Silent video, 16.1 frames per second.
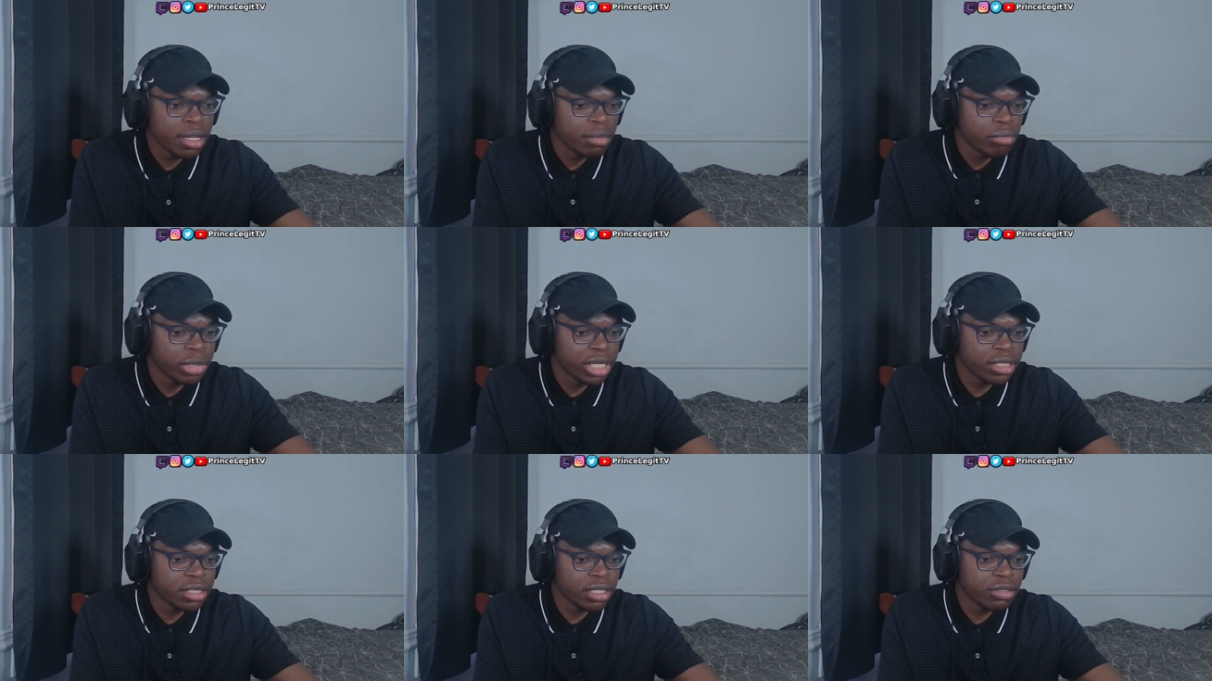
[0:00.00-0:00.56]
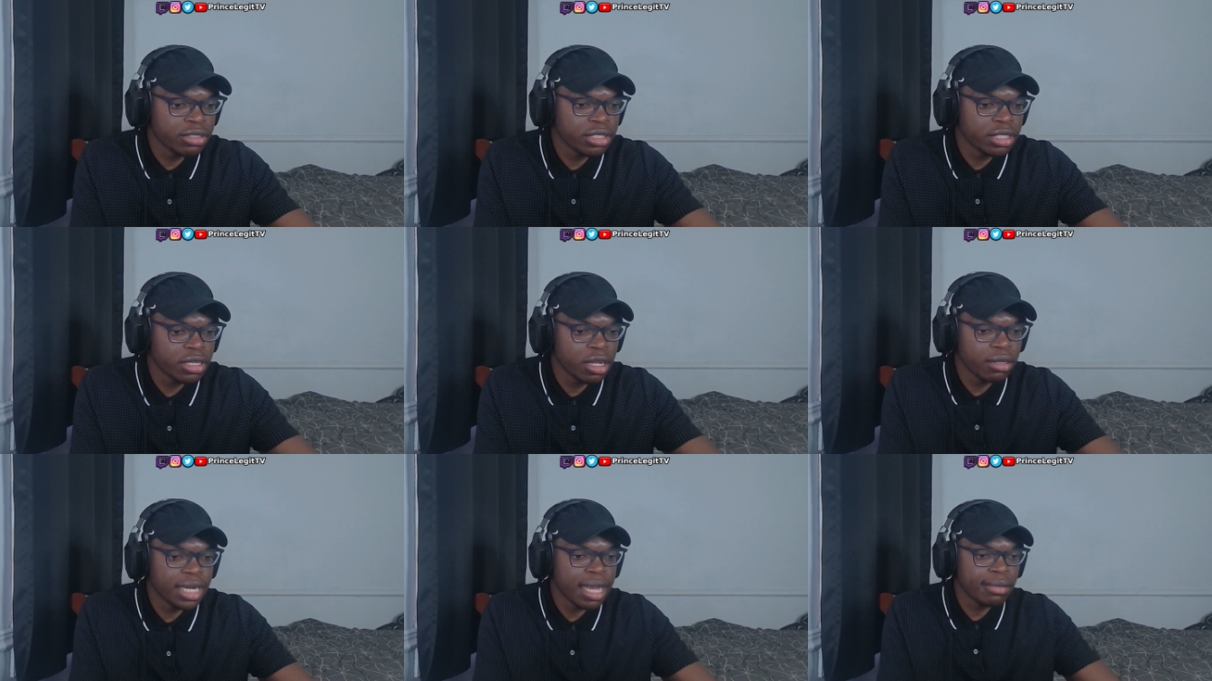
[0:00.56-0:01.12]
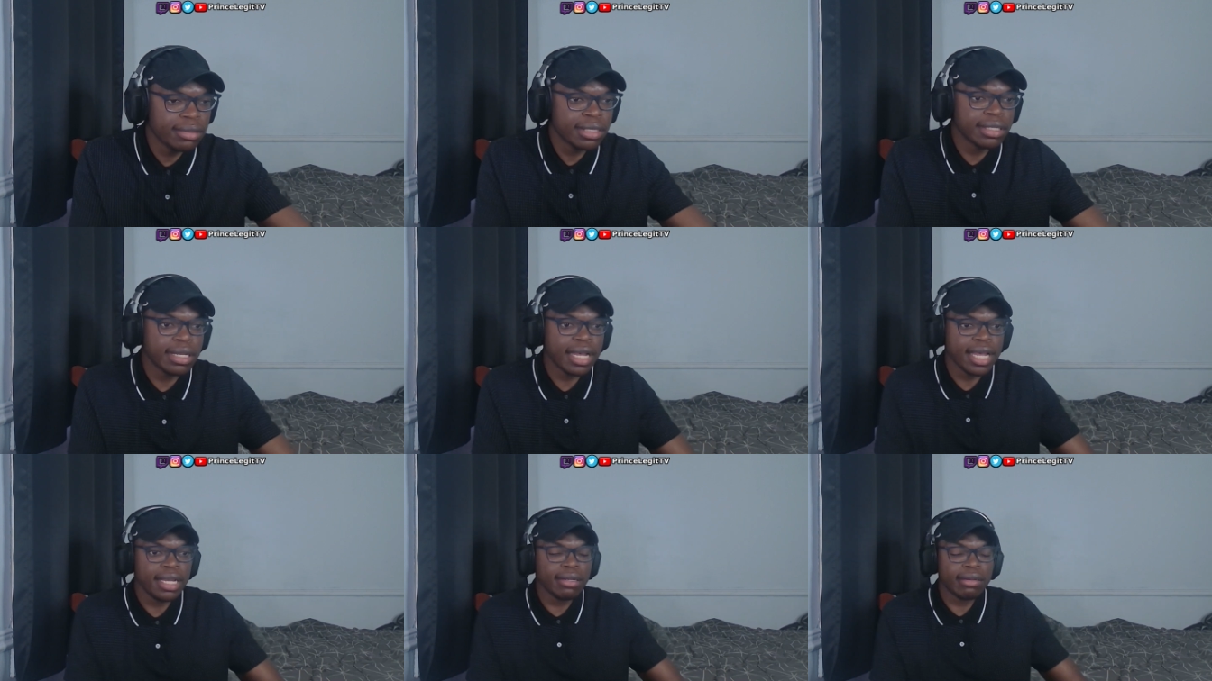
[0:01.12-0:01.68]
But seriously though, that was a,
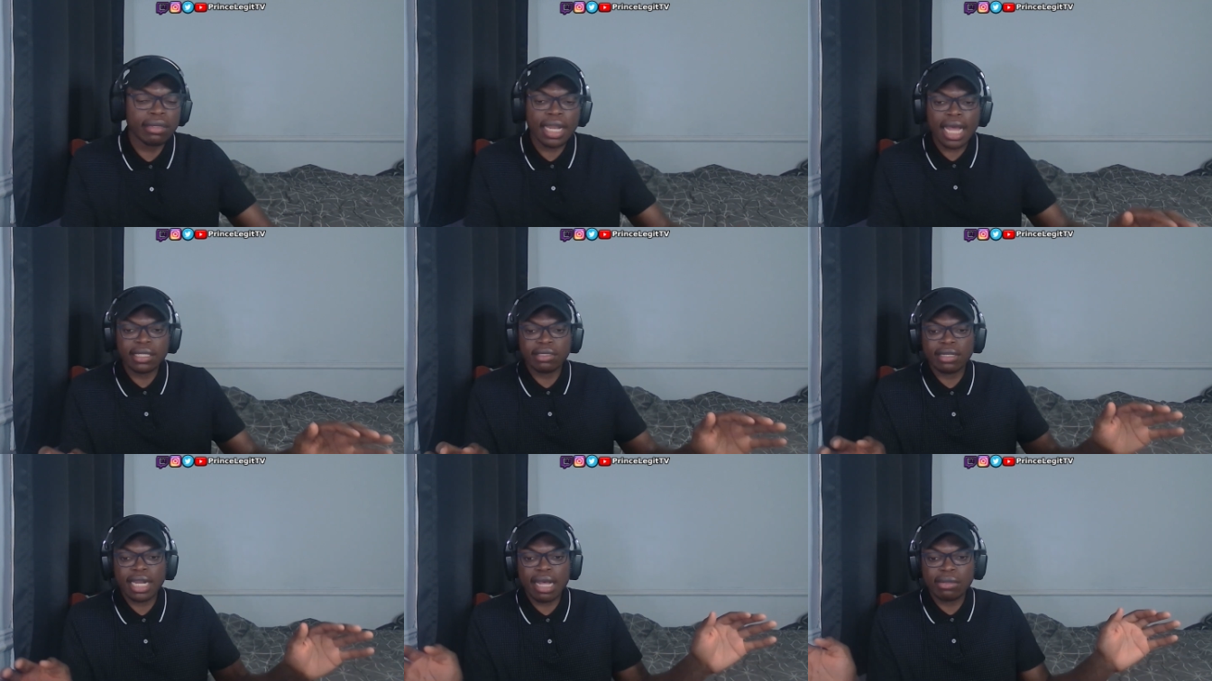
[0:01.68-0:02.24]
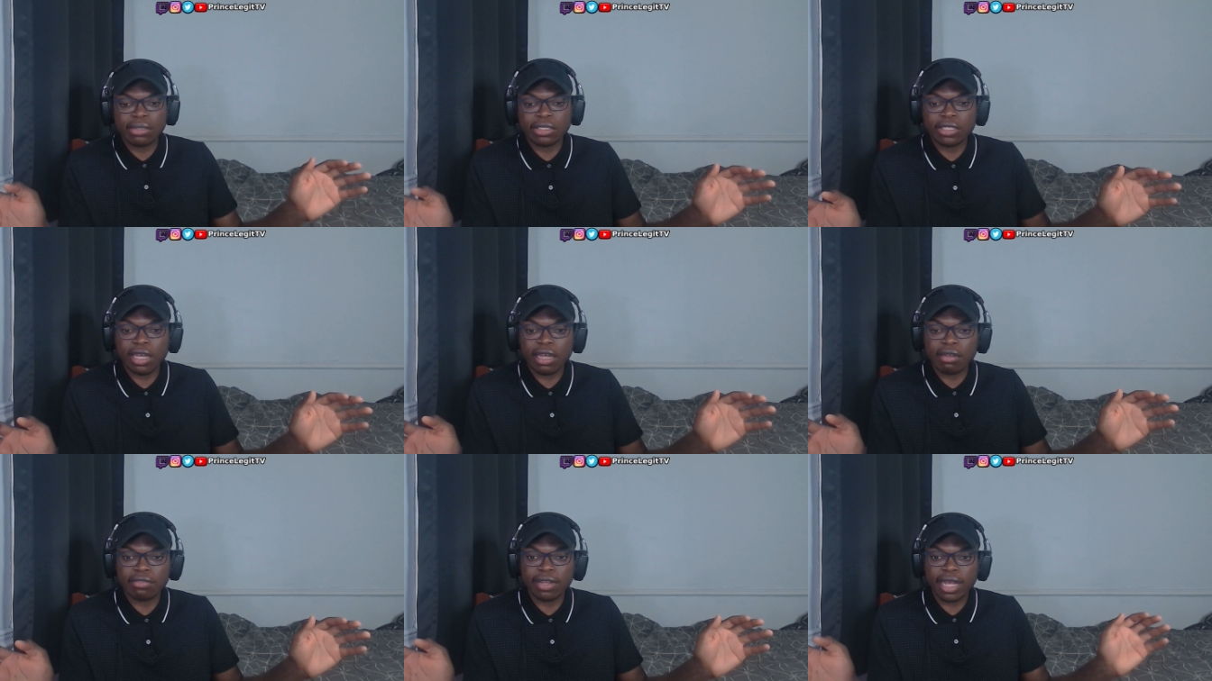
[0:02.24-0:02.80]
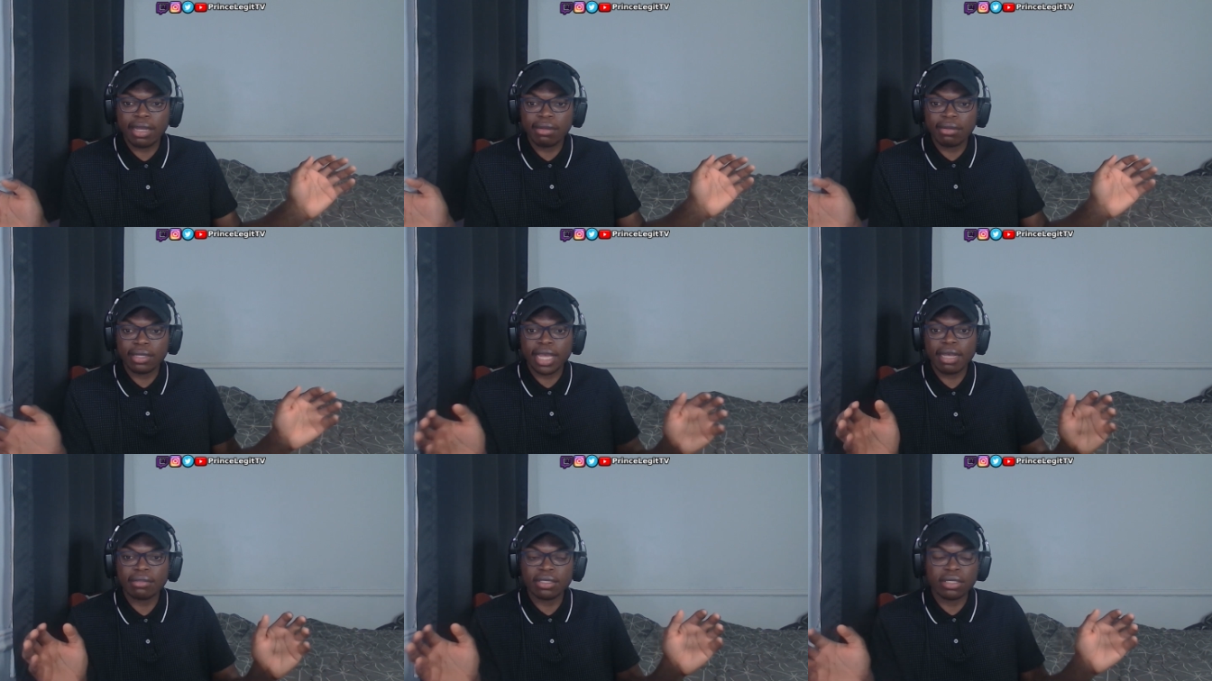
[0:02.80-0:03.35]
I ain't gonna lie to you, that was tough. I ain't
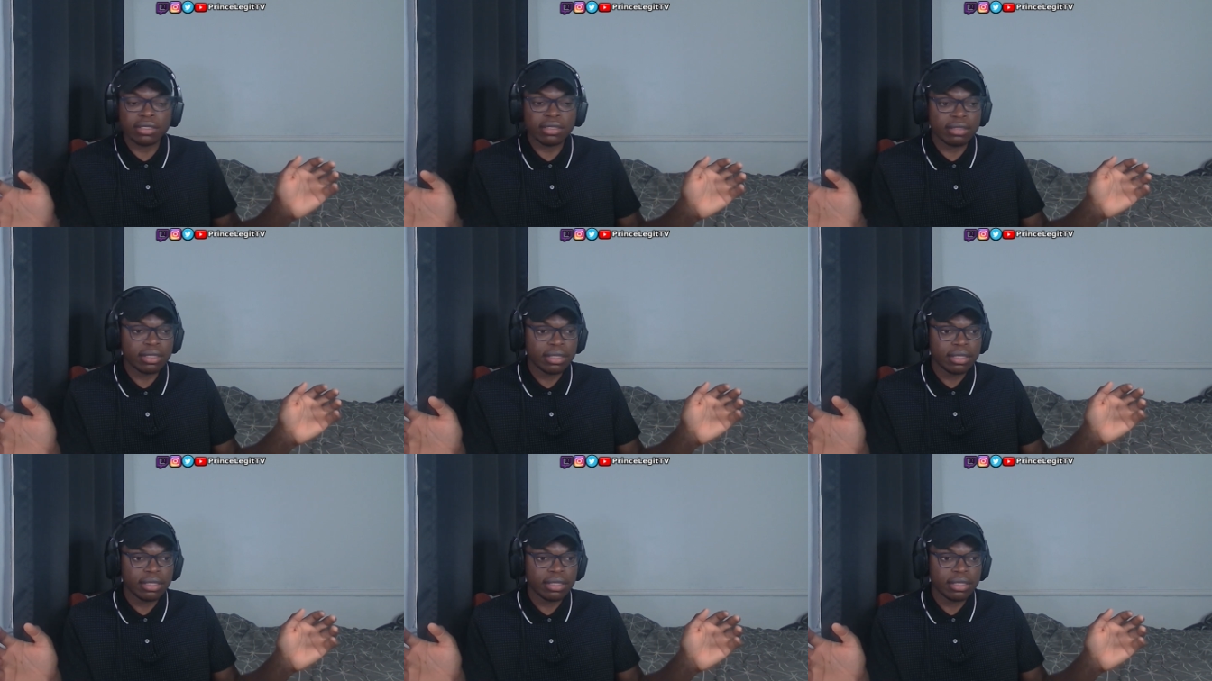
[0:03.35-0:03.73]
gonna cap to you.